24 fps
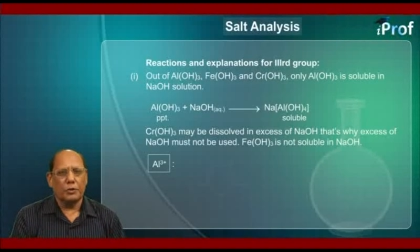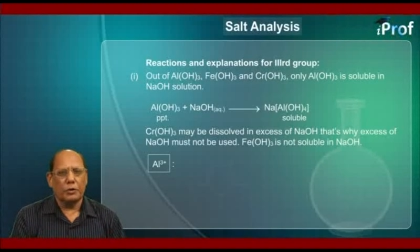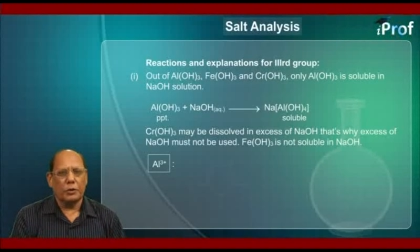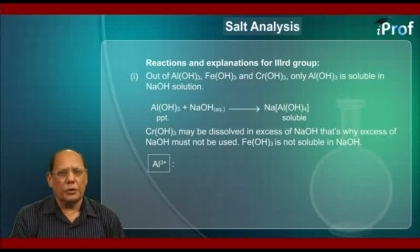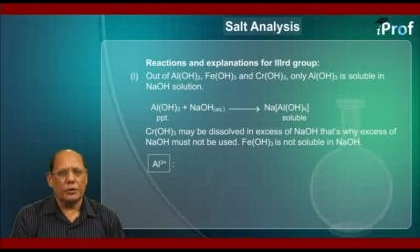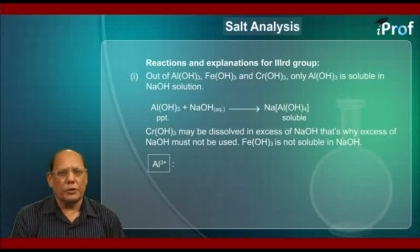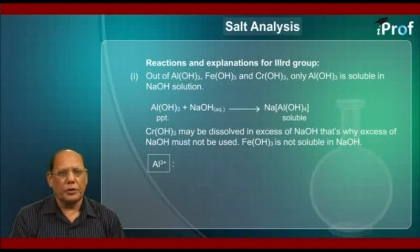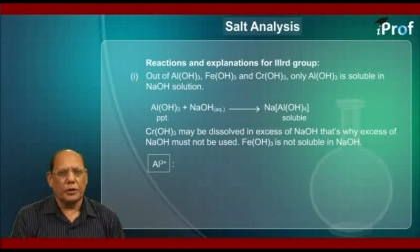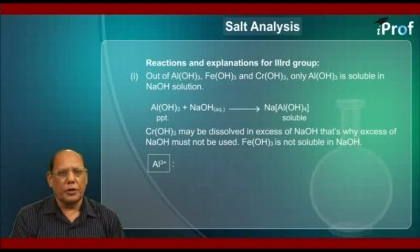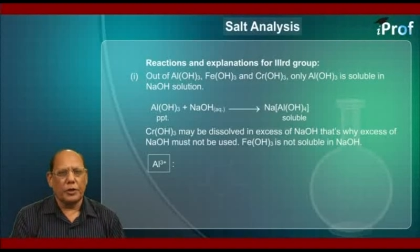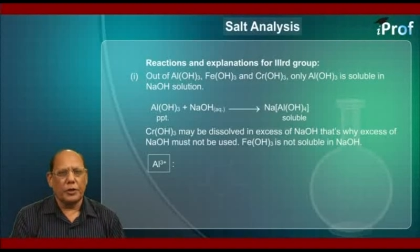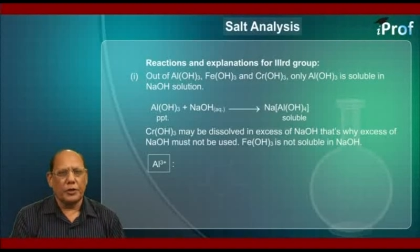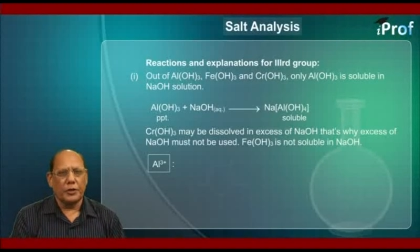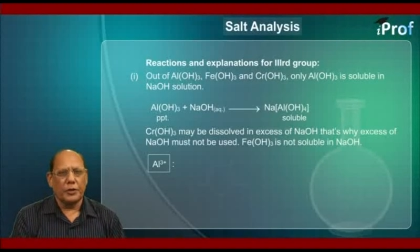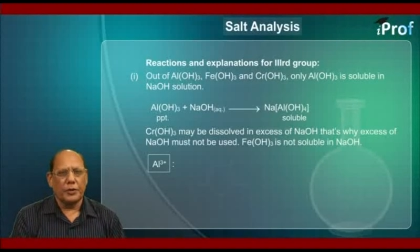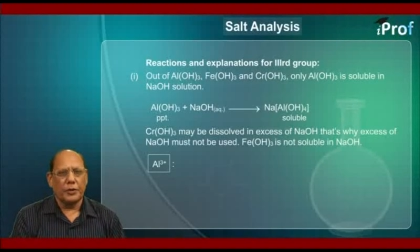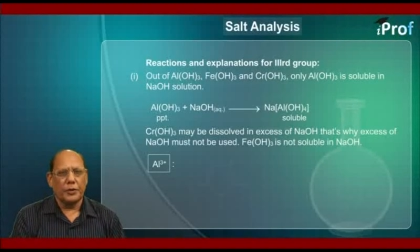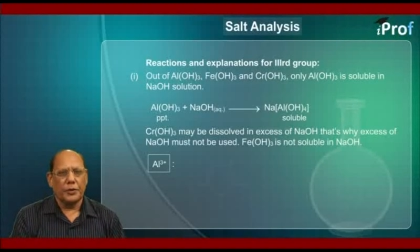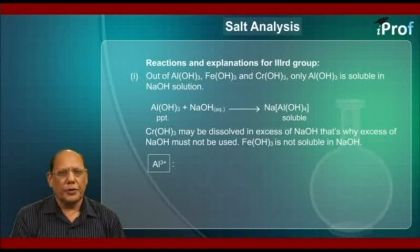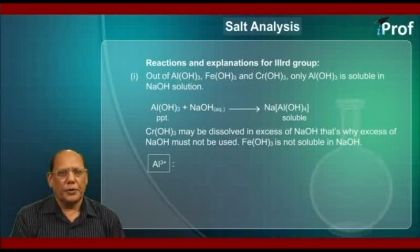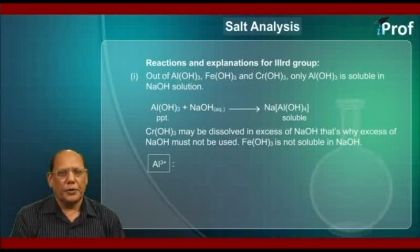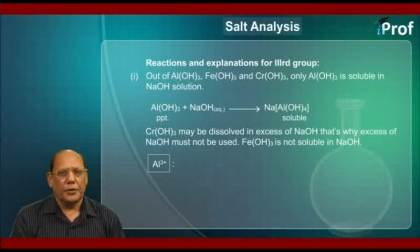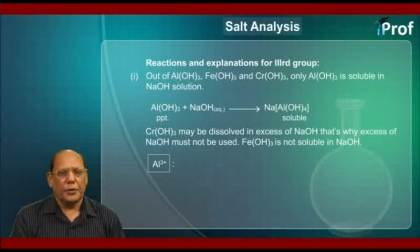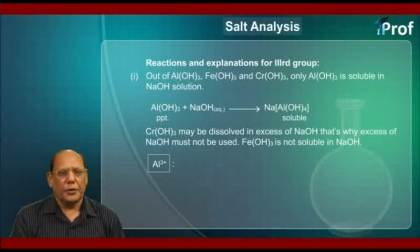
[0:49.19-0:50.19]
whole
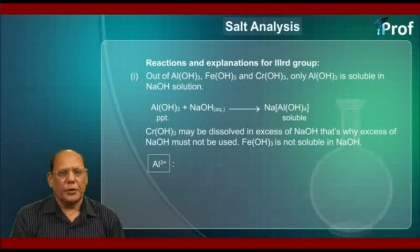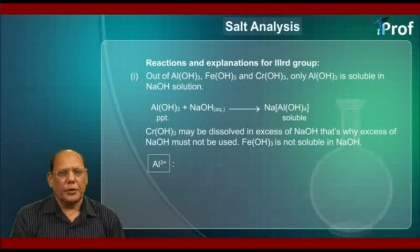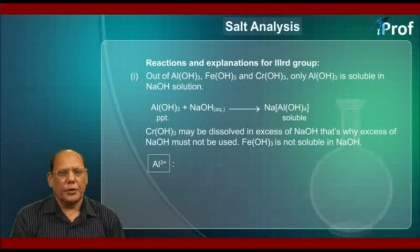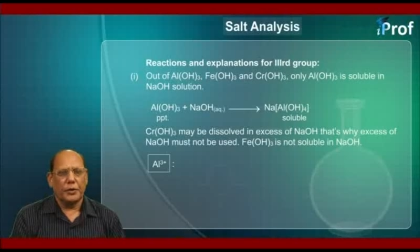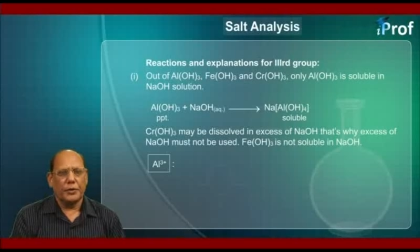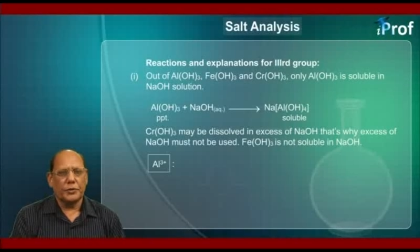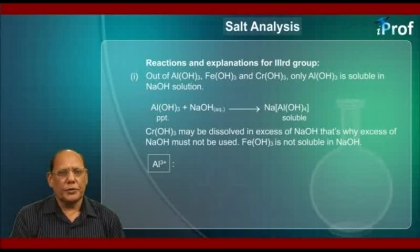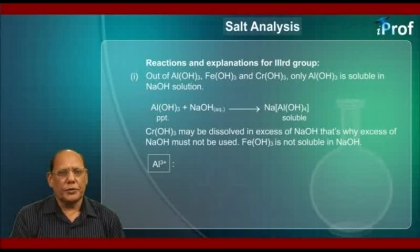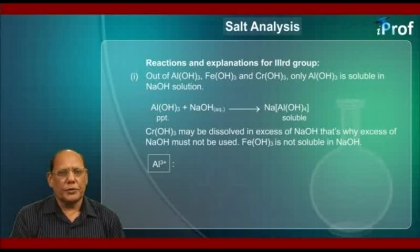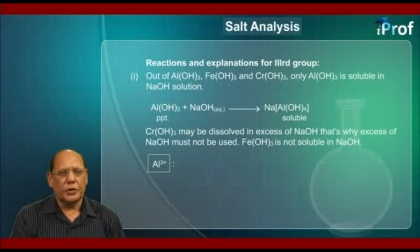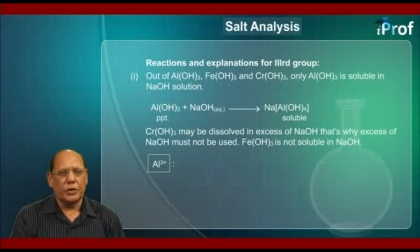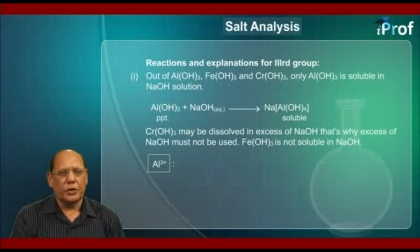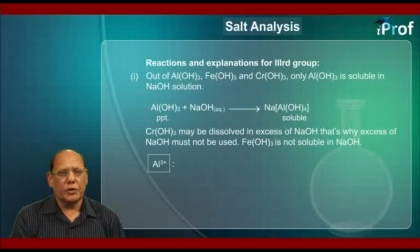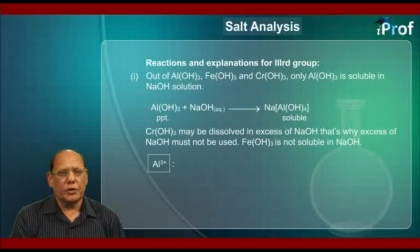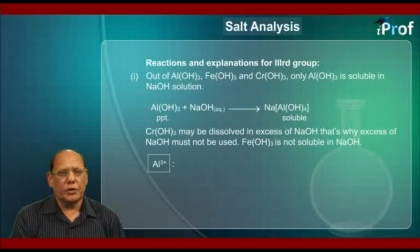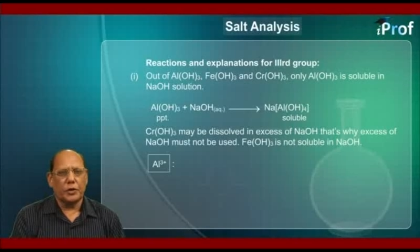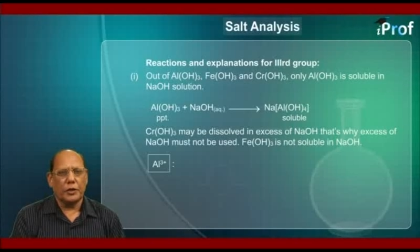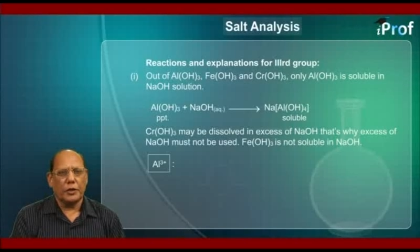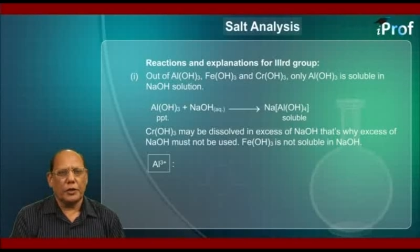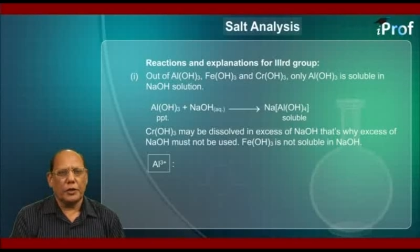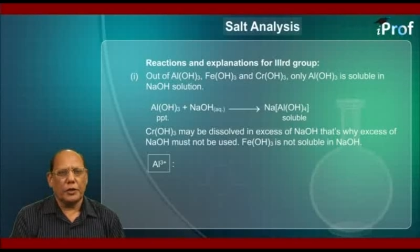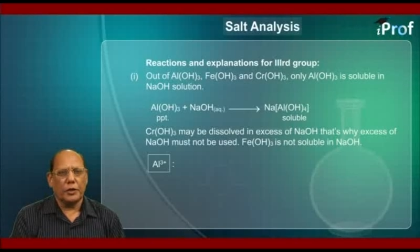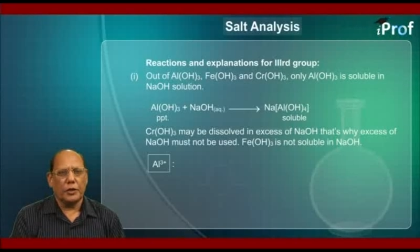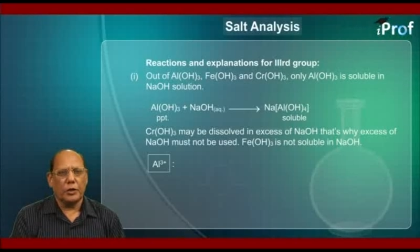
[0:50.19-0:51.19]
3 is
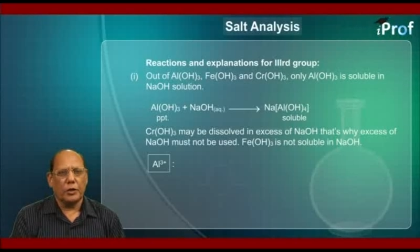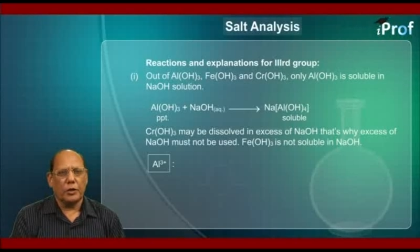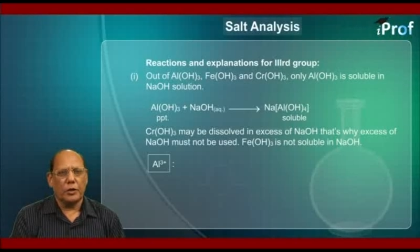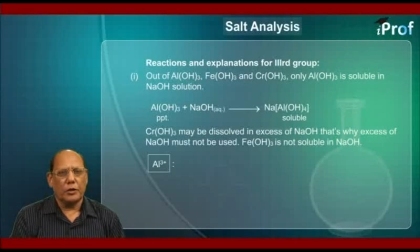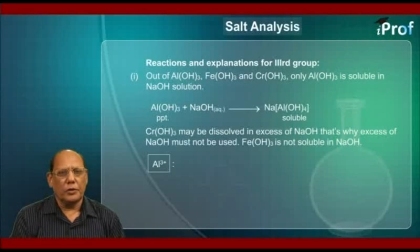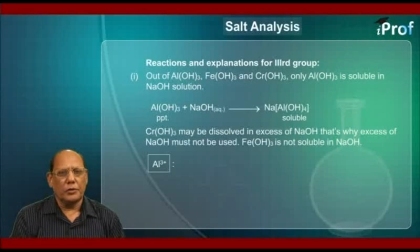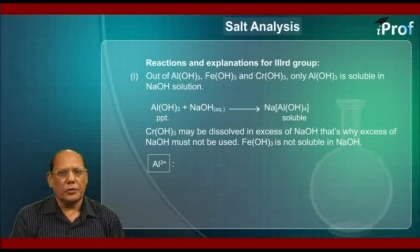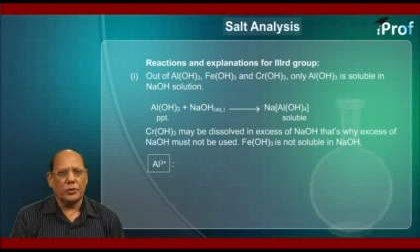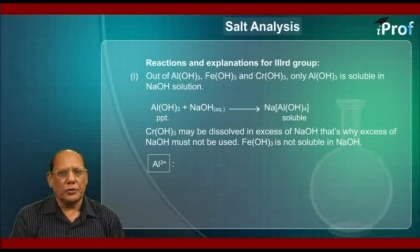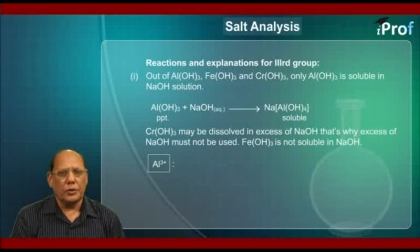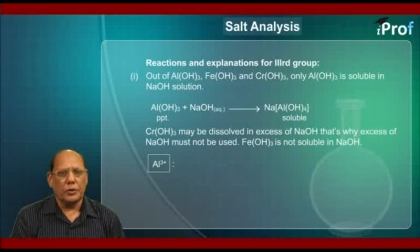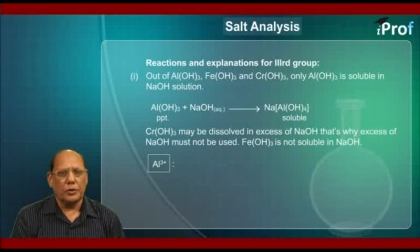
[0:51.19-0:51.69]
not at all